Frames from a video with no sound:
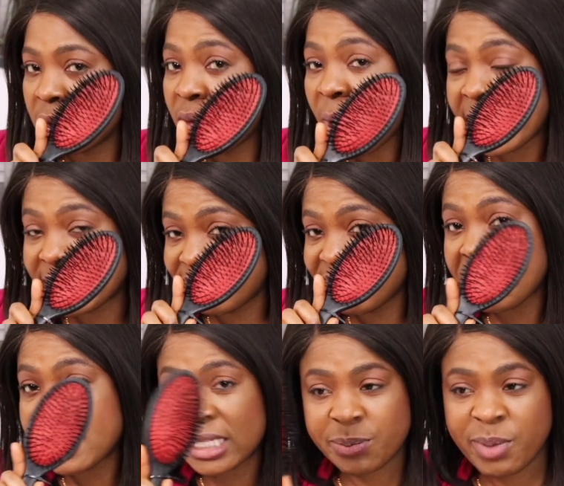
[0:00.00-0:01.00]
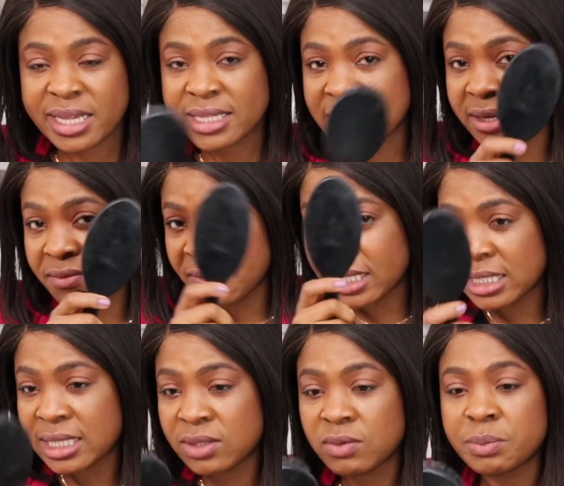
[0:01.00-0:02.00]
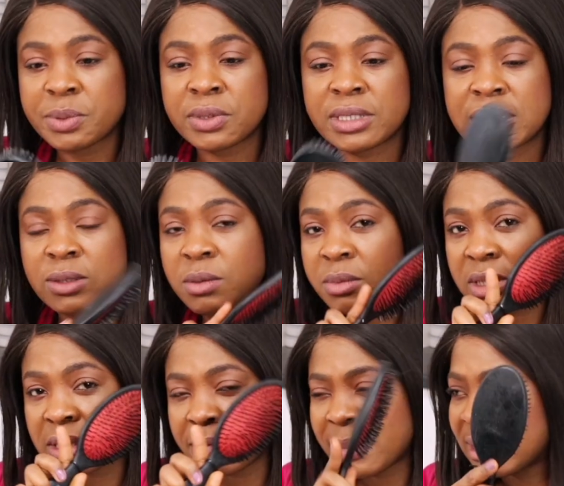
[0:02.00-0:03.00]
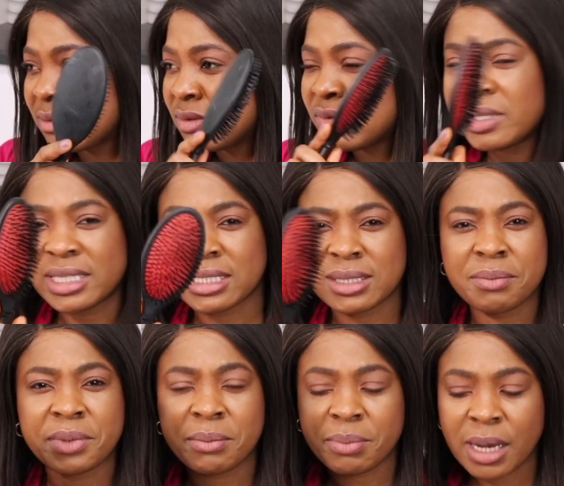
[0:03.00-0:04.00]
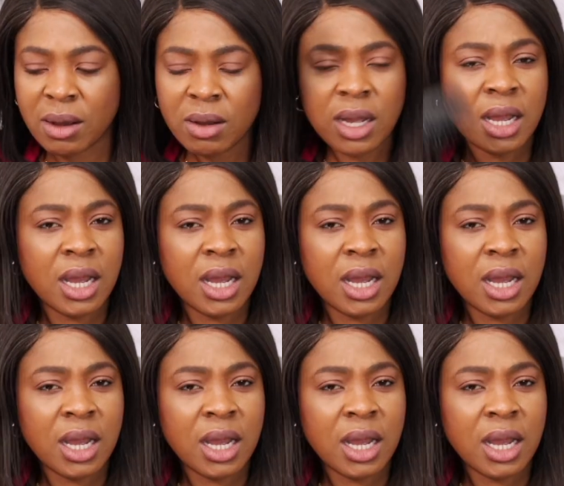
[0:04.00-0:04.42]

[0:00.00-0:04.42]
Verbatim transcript: Quite very expensive. This little brush is almost about twenty something pound.